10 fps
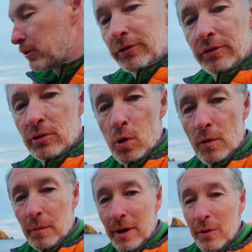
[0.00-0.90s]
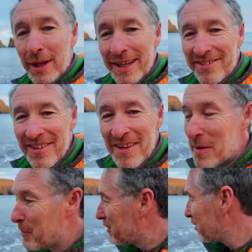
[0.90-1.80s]
doesn't go over my wellies.
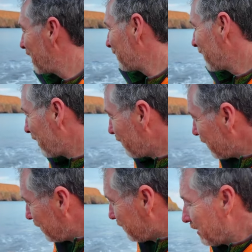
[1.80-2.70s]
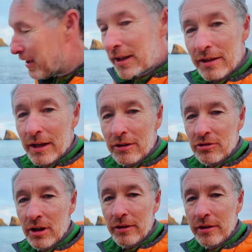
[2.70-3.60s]
But yeah, here is the next
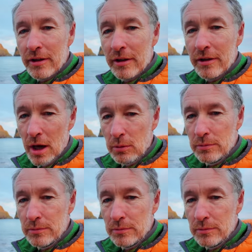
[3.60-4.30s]
shot now.